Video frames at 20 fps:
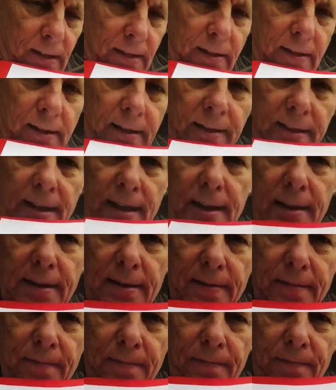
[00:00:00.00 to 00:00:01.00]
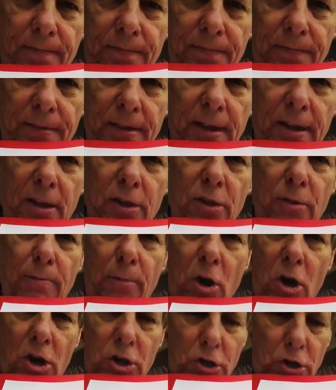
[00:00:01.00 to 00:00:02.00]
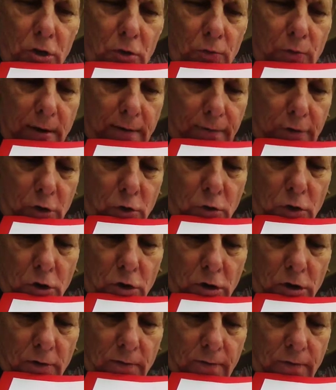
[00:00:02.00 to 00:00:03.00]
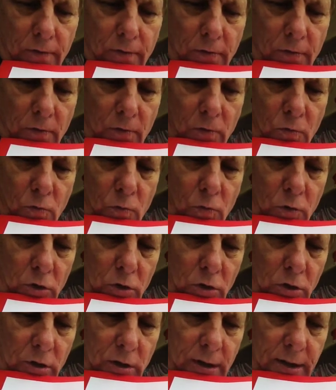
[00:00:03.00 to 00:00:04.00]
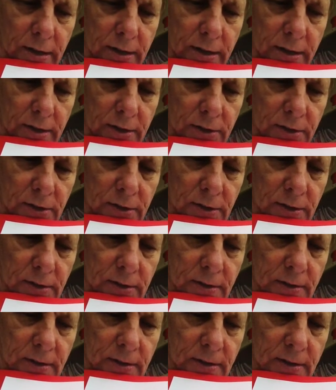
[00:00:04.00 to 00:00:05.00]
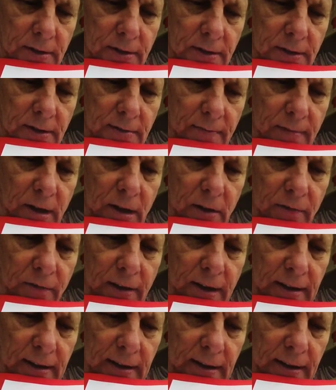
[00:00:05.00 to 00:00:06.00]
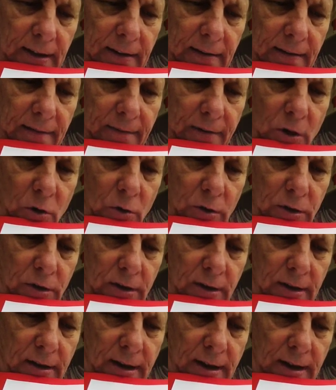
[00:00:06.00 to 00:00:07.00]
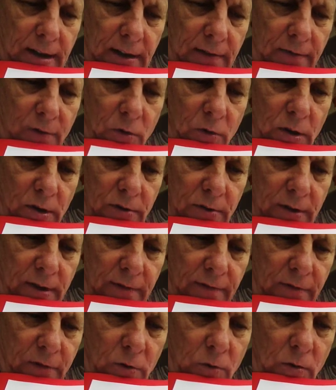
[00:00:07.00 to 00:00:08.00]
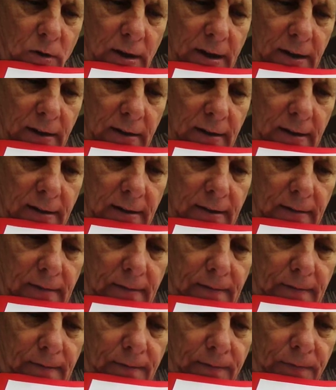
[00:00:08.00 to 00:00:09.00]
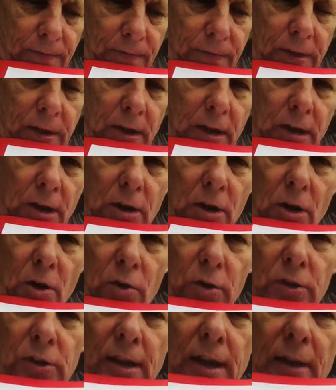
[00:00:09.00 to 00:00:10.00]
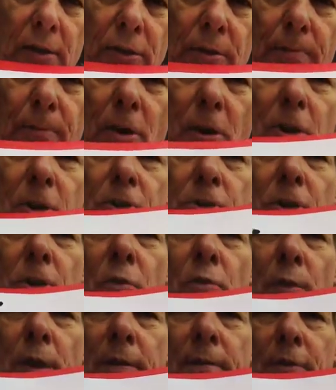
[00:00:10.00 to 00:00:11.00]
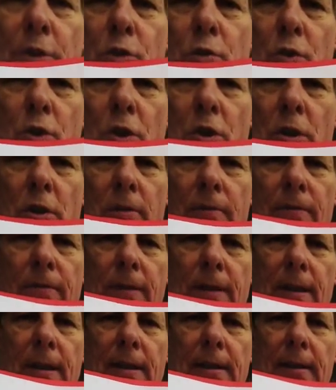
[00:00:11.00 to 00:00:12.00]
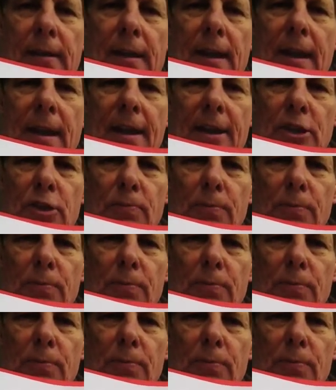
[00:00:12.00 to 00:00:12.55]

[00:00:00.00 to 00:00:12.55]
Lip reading: like that. The marginal revenue curve will look like this. Matter of fact, it'll even go into the negative quadrant after a while. Notice how the marginal revenue curve lies